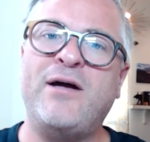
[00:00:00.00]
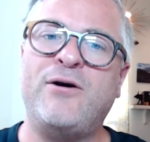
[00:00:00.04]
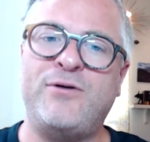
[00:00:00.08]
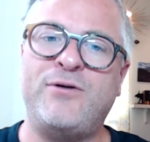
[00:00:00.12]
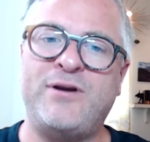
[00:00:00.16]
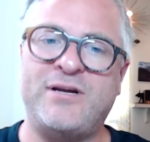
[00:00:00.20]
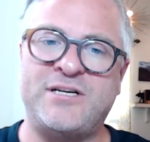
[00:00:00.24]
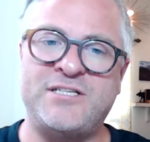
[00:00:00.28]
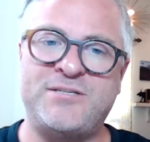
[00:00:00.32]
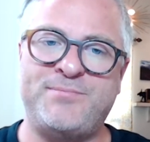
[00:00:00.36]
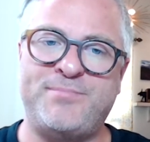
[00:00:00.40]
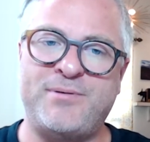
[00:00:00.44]

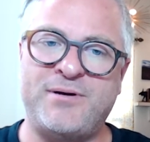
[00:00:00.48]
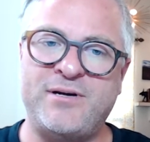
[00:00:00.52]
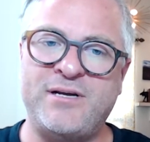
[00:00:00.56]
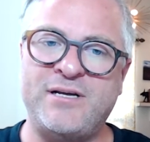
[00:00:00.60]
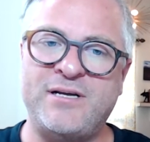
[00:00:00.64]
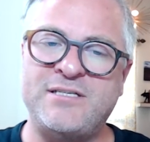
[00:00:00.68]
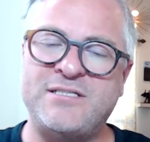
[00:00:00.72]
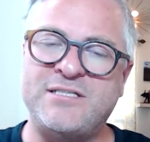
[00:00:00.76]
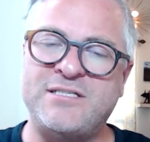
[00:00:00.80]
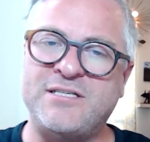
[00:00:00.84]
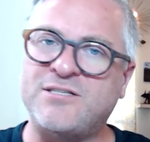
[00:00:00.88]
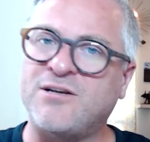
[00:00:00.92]

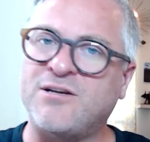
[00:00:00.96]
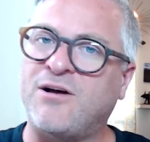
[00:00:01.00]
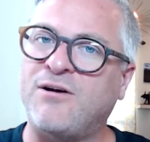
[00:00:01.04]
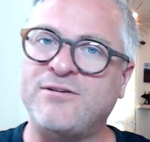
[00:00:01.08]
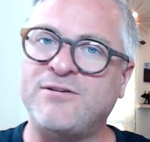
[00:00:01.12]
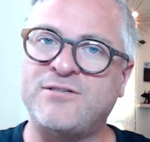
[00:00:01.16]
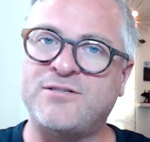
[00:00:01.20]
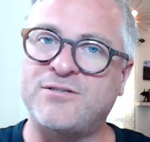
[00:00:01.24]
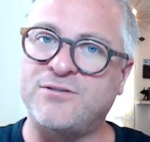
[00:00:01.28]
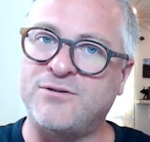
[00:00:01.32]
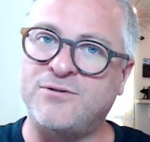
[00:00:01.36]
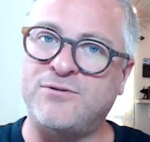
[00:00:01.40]
experience, it's
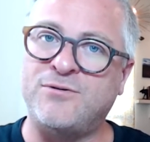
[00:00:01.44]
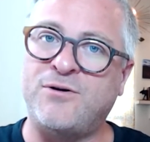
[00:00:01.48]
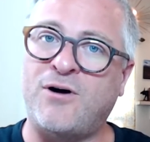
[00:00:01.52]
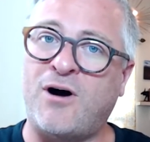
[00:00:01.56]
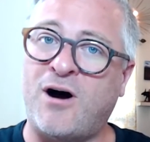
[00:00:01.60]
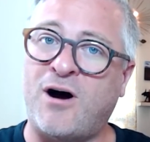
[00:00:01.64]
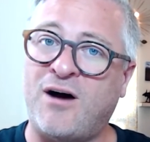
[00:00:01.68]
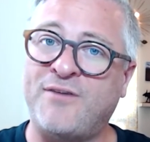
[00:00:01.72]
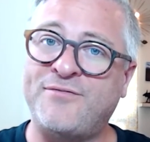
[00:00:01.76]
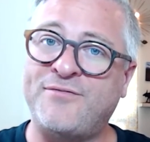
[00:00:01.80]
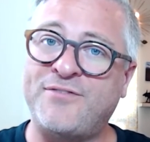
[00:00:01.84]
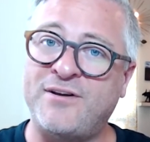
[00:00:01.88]
also
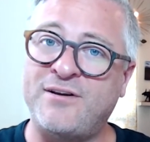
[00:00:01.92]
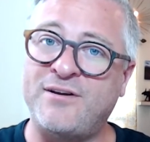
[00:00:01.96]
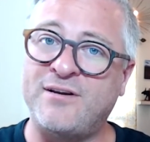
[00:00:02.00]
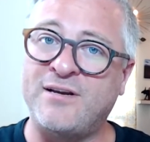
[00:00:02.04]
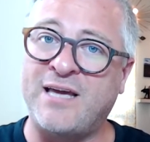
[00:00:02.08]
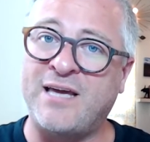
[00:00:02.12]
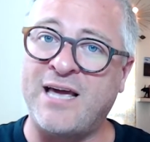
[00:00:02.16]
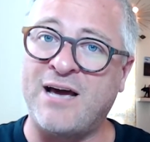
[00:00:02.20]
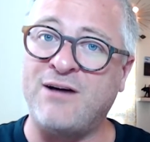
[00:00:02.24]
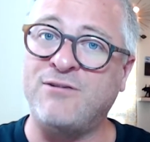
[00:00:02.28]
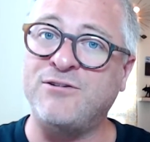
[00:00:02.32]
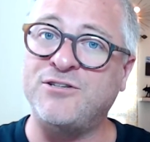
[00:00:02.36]
often
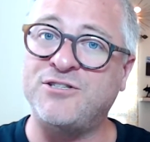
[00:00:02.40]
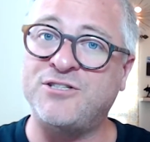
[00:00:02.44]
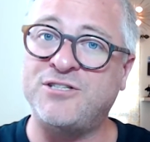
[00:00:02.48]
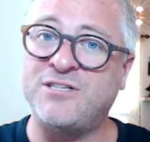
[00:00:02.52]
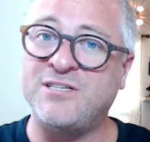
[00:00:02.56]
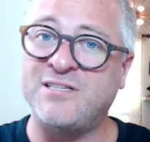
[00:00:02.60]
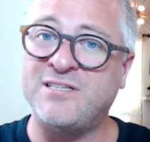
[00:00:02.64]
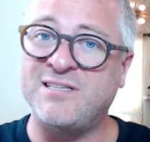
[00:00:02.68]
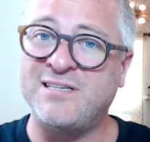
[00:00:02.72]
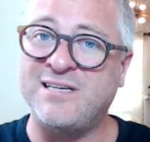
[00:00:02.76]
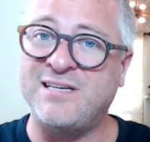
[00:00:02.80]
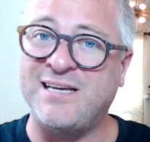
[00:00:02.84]

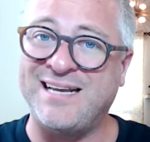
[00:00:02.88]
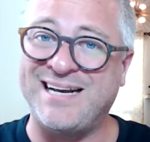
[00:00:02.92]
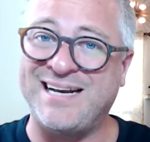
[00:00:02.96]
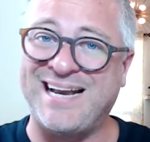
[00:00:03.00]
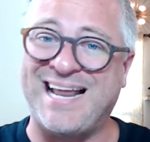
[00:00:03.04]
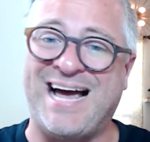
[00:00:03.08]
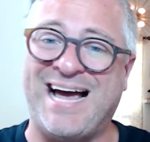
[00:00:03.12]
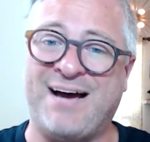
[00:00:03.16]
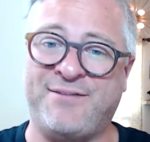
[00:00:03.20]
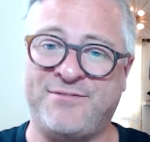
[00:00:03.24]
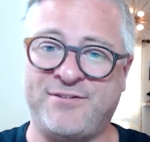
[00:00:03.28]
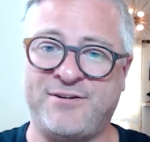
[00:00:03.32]
couched in
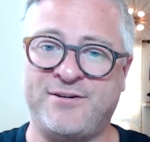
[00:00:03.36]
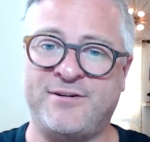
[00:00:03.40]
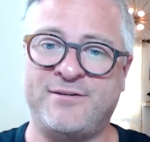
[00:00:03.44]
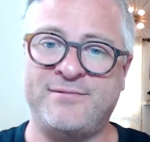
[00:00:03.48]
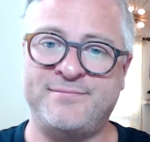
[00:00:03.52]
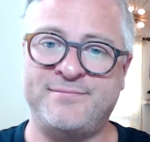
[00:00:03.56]
laughter.